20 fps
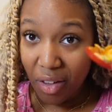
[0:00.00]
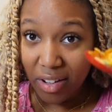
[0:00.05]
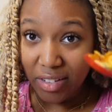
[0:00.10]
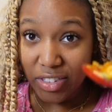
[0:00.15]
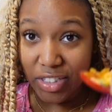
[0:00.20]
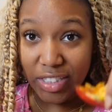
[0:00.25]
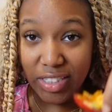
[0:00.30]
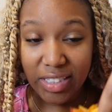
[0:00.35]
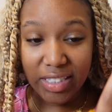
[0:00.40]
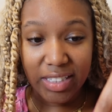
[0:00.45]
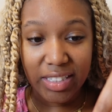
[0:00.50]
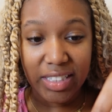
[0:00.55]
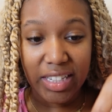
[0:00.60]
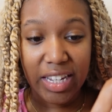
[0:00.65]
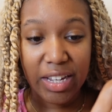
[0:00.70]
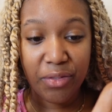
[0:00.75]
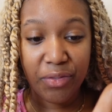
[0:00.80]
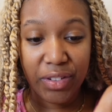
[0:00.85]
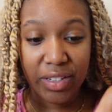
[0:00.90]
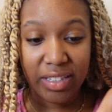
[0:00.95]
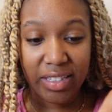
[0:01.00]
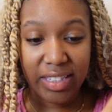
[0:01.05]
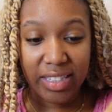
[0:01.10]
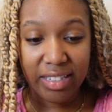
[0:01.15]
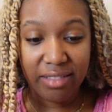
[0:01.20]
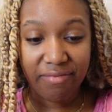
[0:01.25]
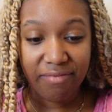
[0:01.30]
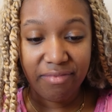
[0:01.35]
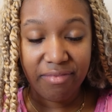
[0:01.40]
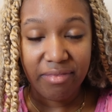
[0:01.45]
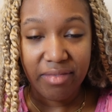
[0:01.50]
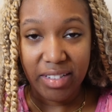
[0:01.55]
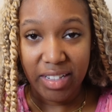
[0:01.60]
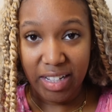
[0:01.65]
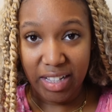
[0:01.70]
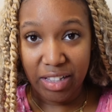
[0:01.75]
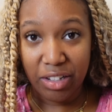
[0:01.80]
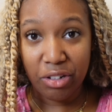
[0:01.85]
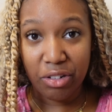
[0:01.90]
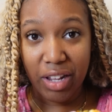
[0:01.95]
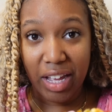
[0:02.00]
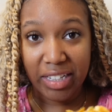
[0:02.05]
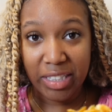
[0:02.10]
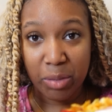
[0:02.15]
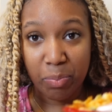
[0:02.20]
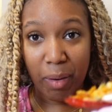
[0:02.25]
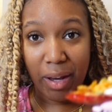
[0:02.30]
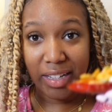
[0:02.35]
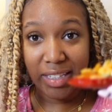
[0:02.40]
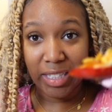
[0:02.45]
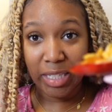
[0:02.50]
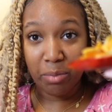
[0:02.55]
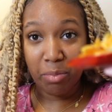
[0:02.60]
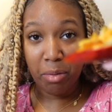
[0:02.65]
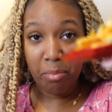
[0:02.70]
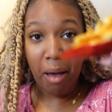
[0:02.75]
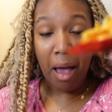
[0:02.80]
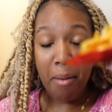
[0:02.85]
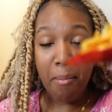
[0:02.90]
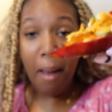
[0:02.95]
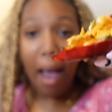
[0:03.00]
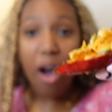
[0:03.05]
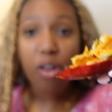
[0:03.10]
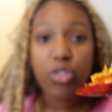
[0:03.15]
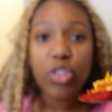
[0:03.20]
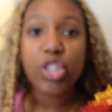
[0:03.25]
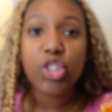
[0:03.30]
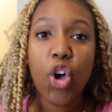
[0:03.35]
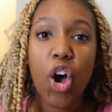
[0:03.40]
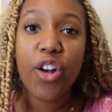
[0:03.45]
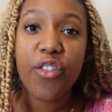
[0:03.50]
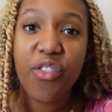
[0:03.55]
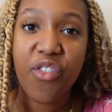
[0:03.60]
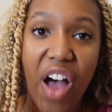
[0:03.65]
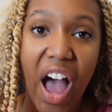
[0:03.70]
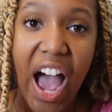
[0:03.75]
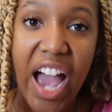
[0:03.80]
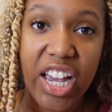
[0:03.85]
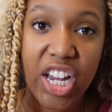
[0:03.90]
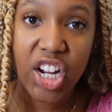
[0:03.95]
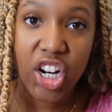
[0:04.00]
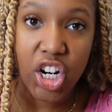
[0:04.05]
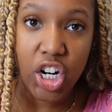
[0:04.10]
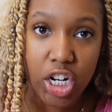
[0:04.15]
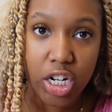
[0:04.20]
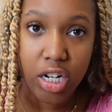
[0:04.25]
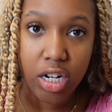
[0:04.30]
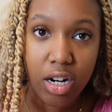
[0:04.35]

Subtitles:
Just to see if it's a little less spicy, but my mouth is on fire.